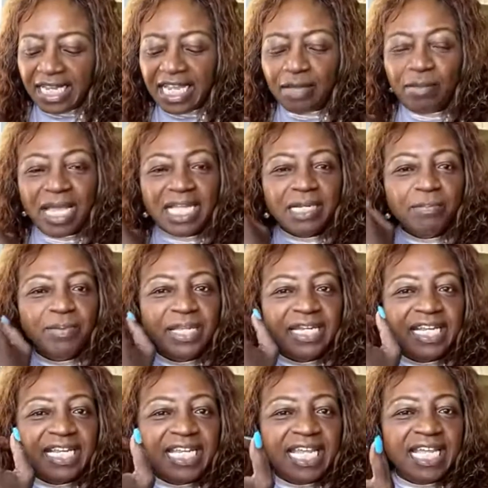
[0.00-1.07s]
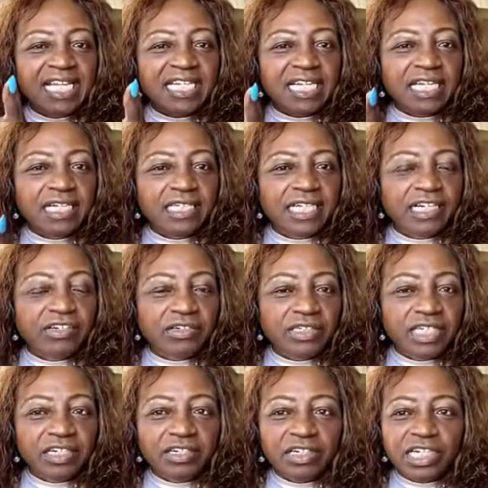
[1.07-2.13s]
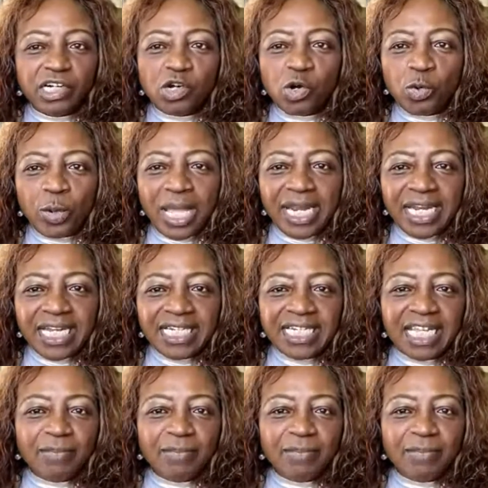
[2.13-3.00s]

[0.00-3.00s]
Can my dependent get their credit?